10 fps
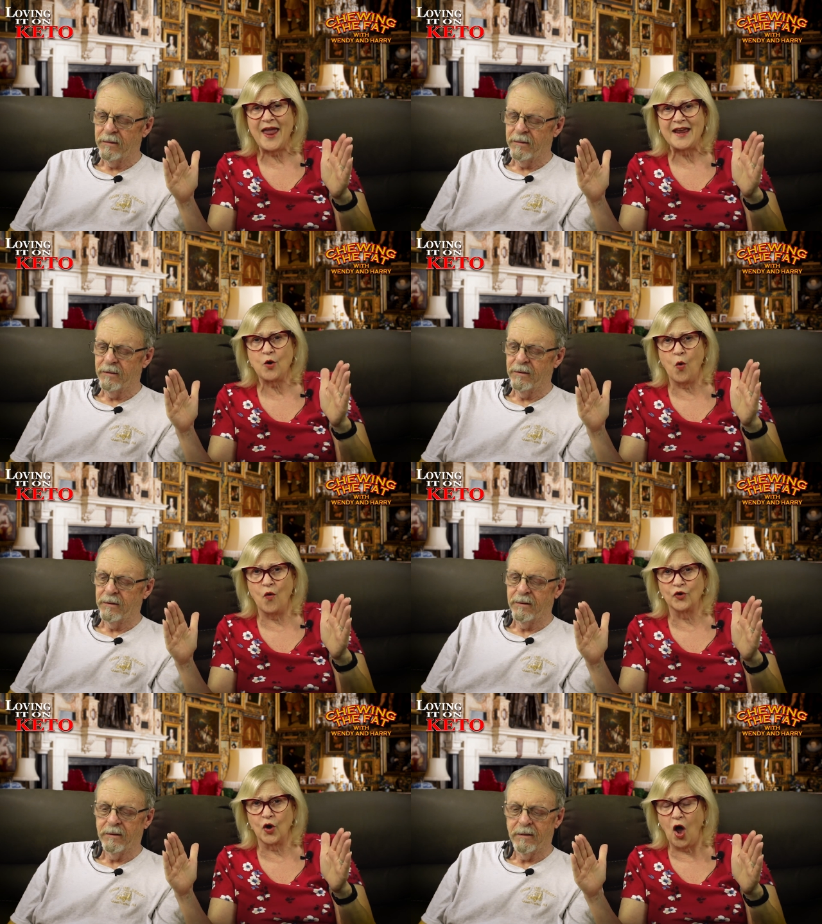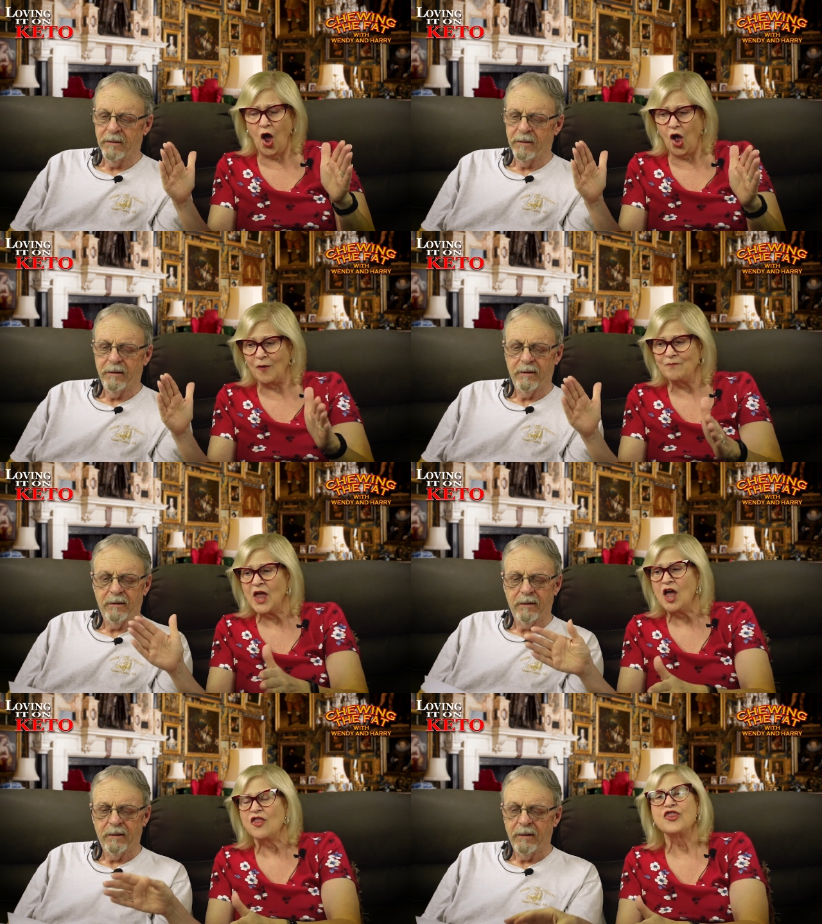Speaker 1: weight overall.
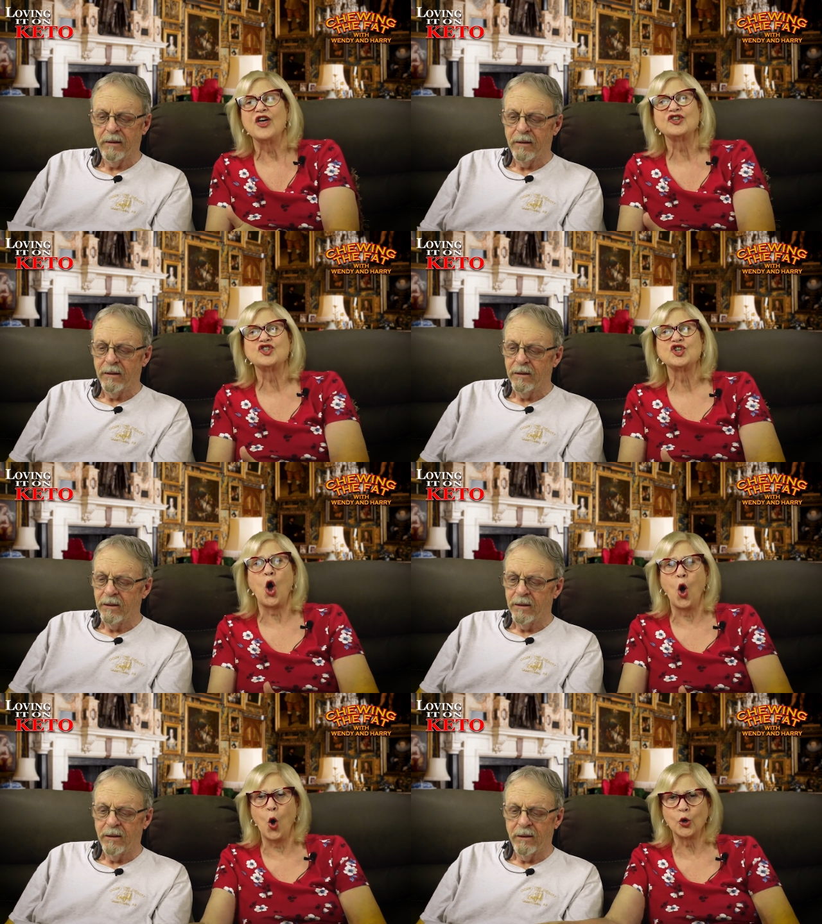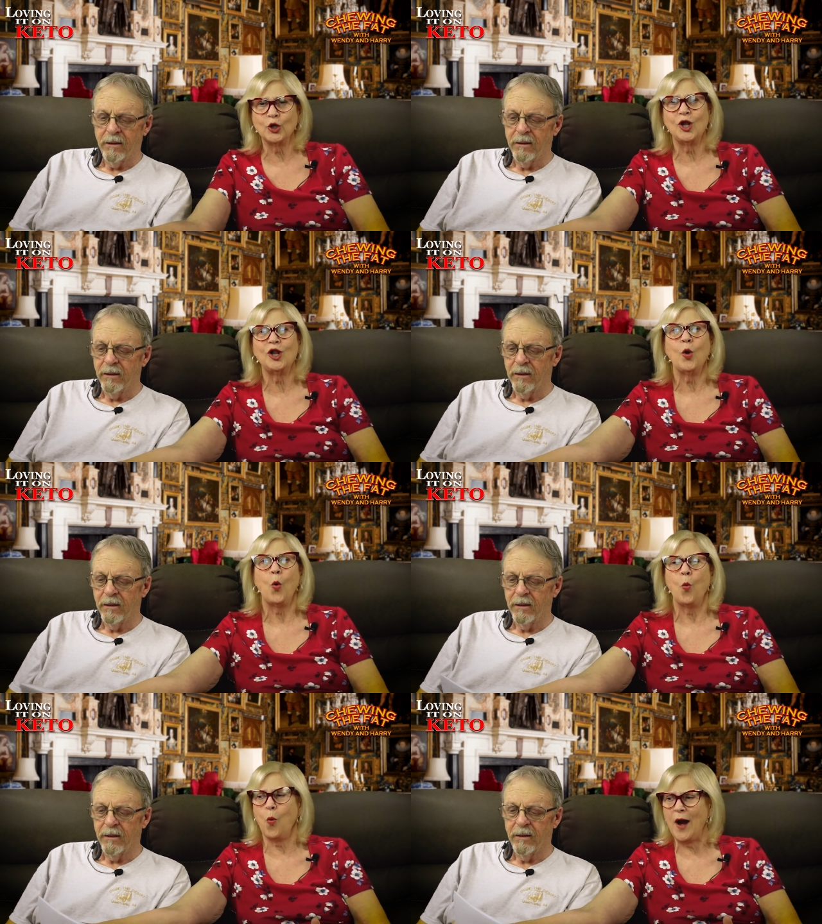The total
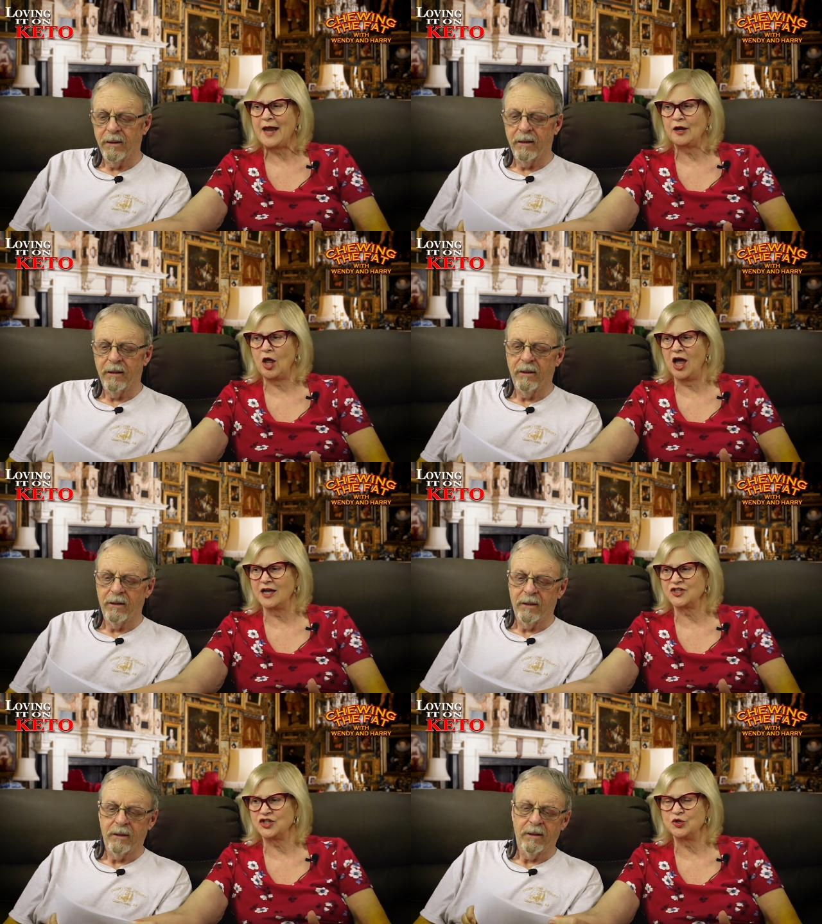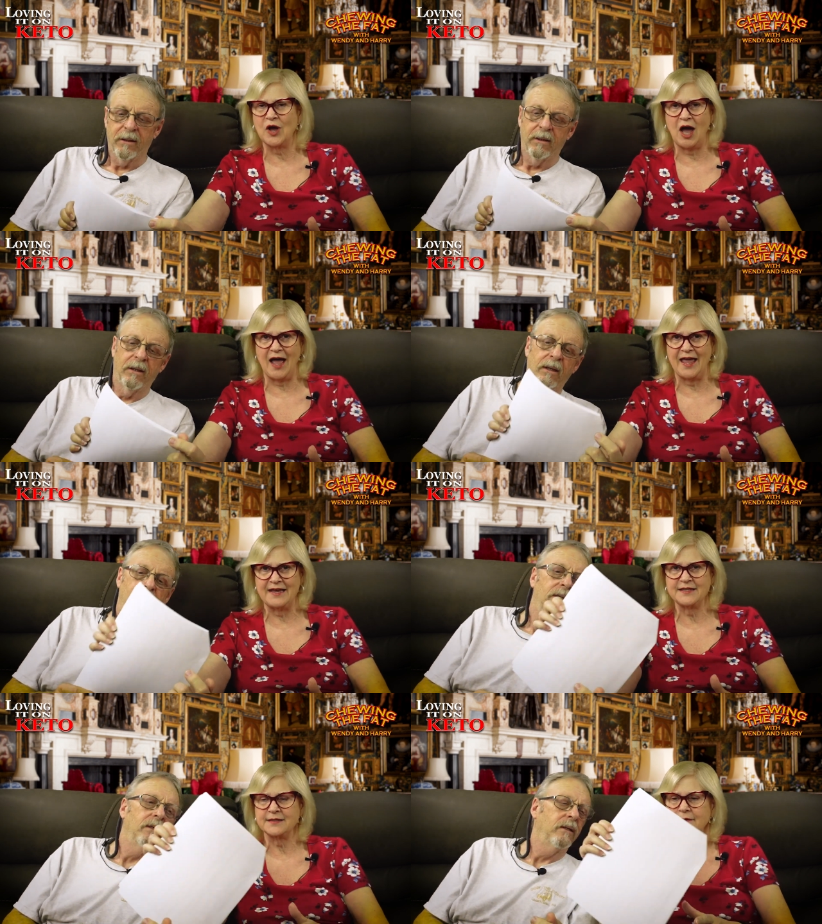weight loss, you
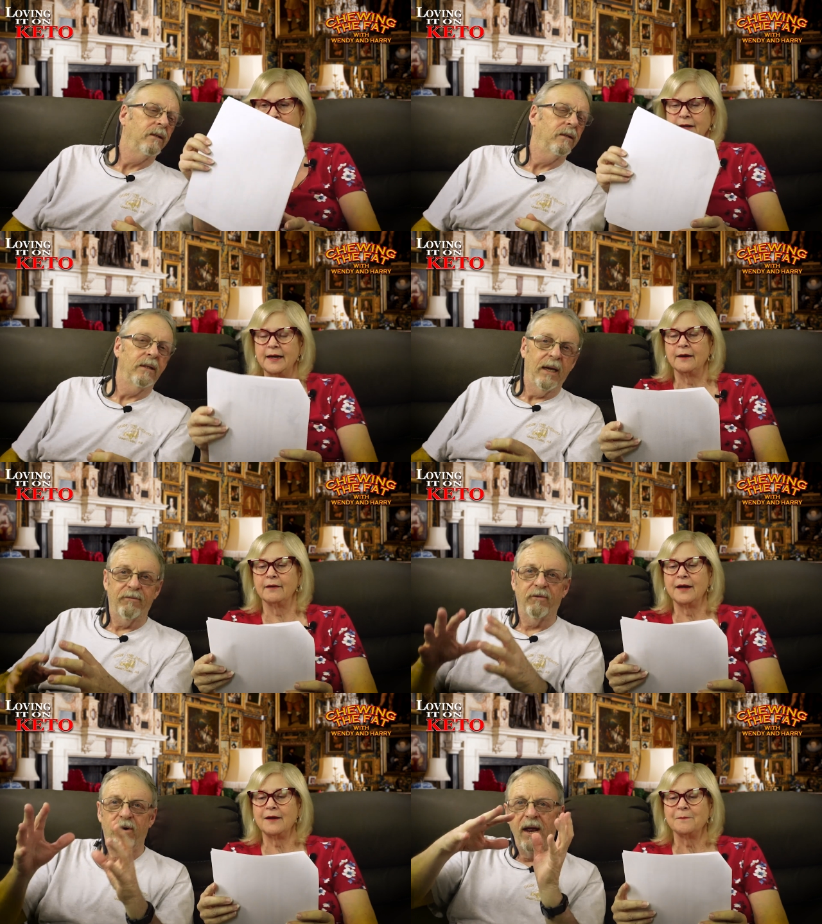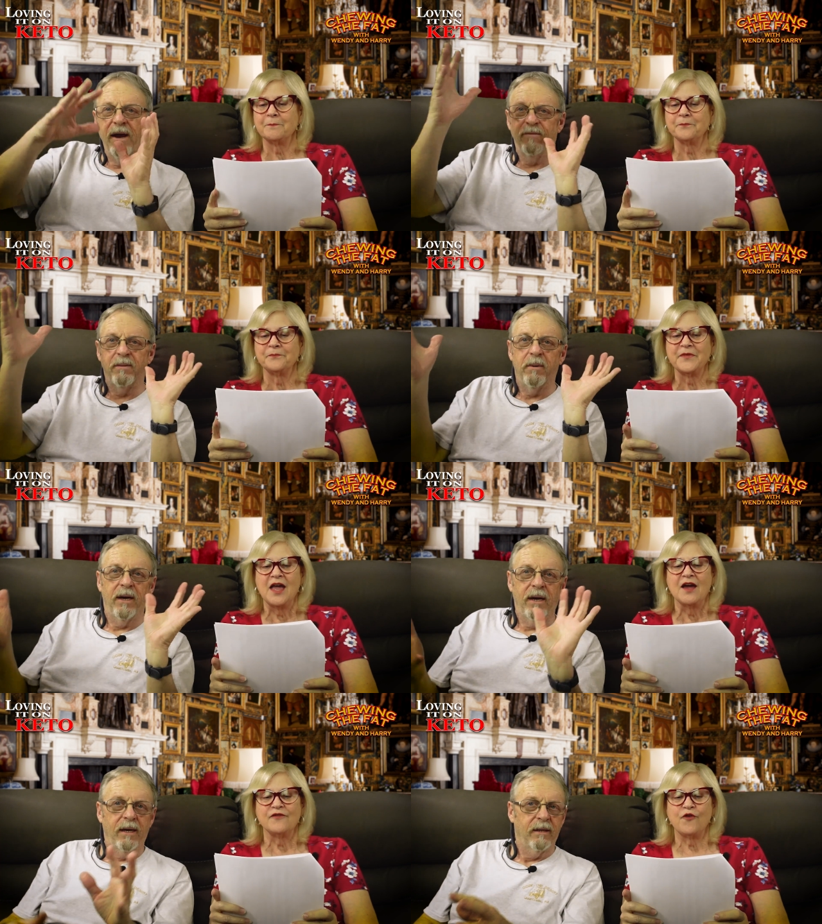guys. Yeah, for
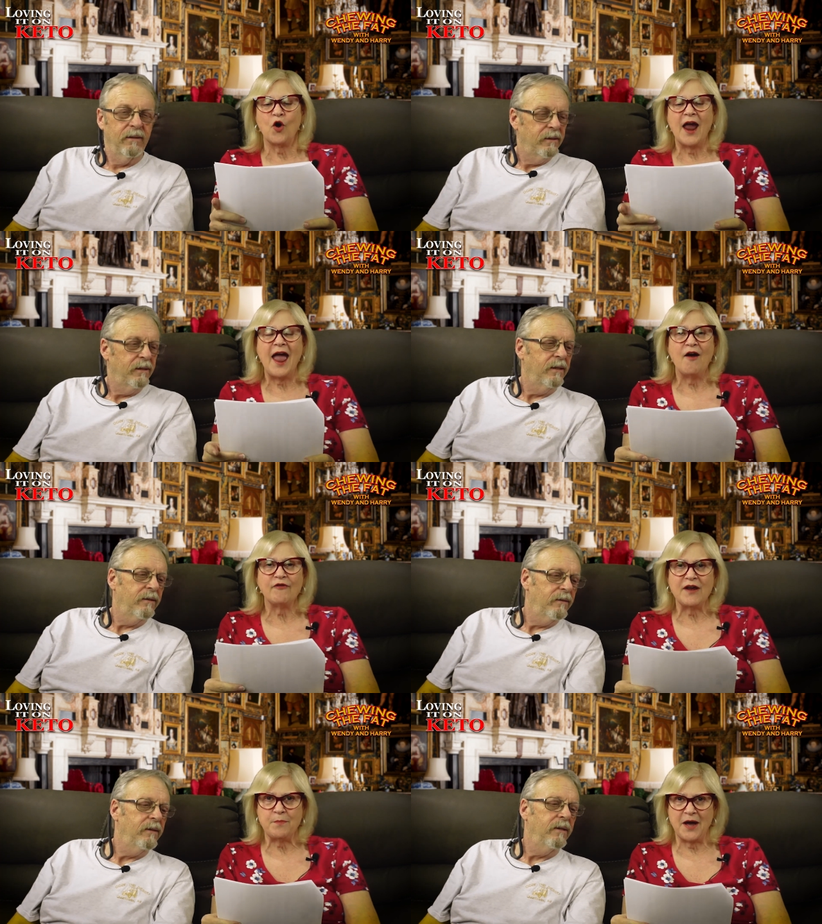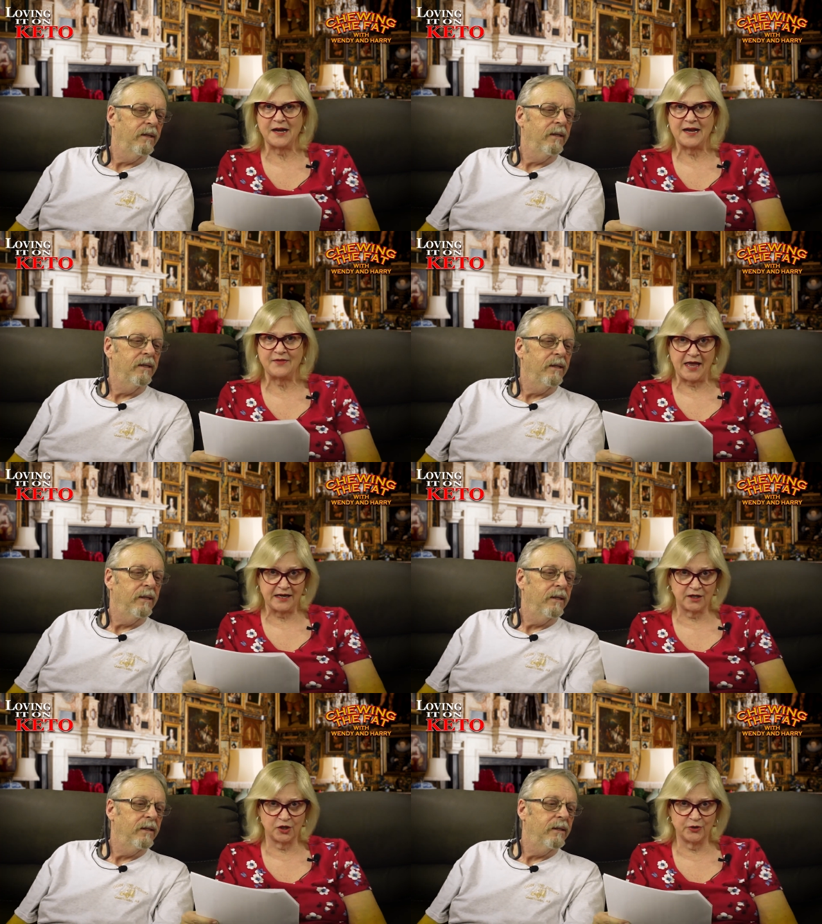
Speaker 2: everybody.
Speaker 1: For everybody. That
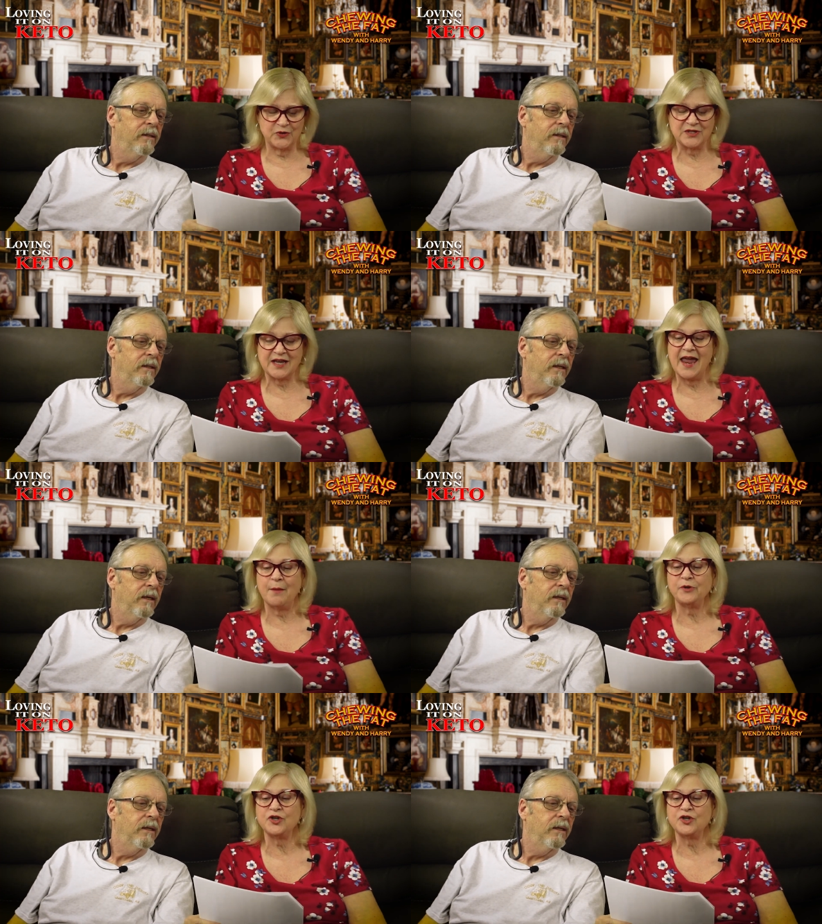includes Camp